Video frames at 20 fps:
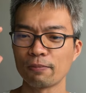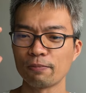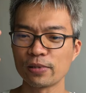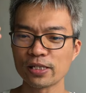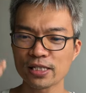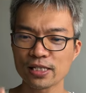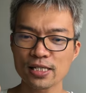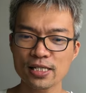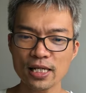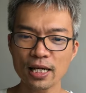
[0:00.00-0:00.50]

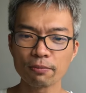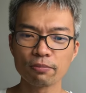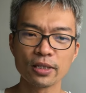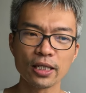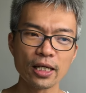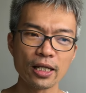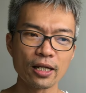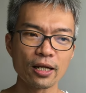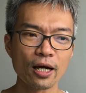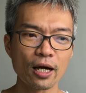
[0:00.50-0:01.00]
business
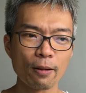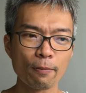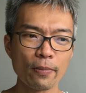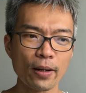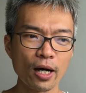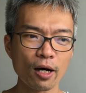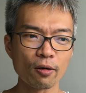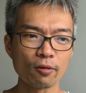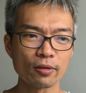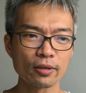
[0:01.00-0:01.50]
update
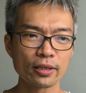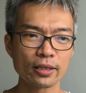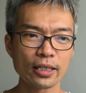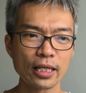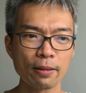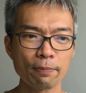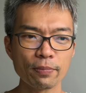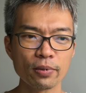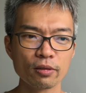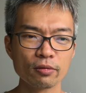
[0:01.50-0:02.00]
about
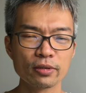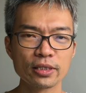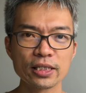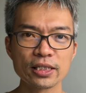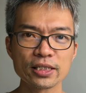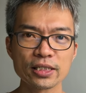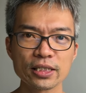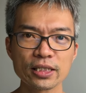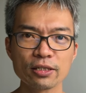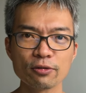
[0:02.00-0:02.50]
Keppel
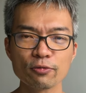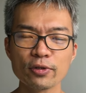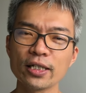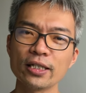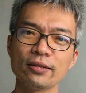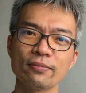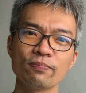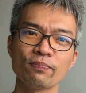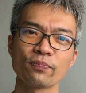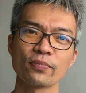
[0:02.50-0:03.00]
DC
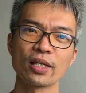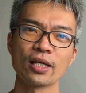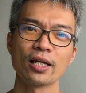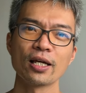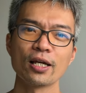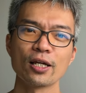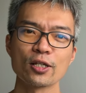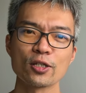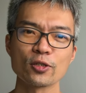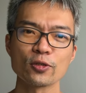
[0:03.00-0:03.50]
REIT.
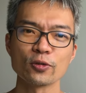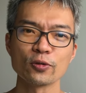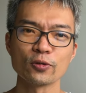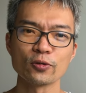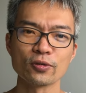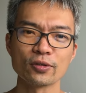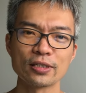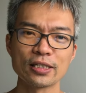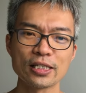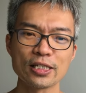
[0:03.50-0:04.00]

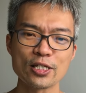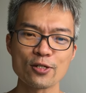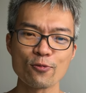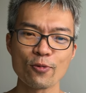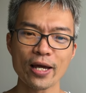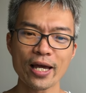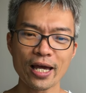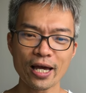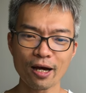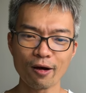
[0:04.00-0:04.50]
So this is
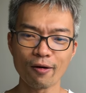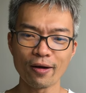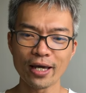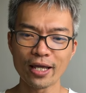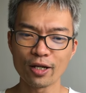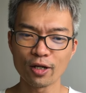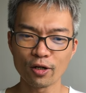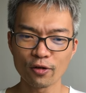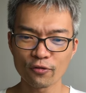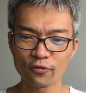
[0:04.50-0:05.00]
where I'll
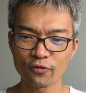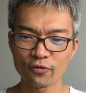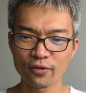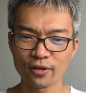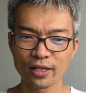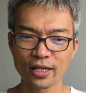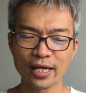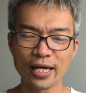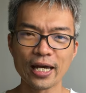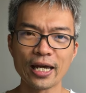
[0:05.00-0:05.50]
end off,
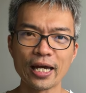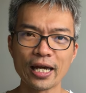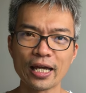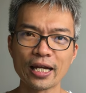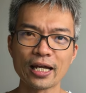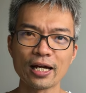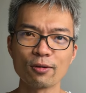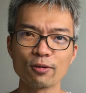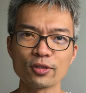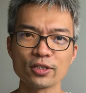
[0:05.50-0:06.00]

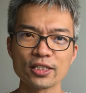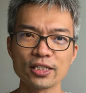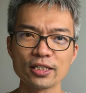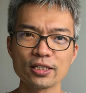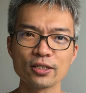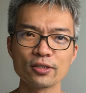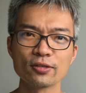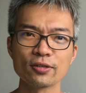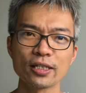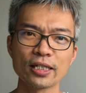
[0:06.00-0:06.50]
and I will
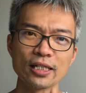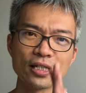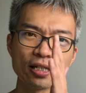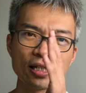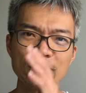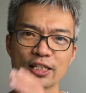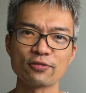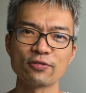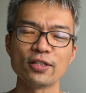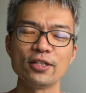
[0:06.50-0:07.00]
see you in the
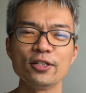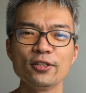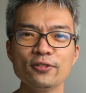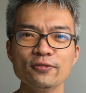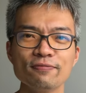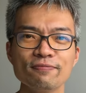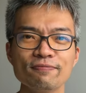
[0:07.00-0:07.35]
next video.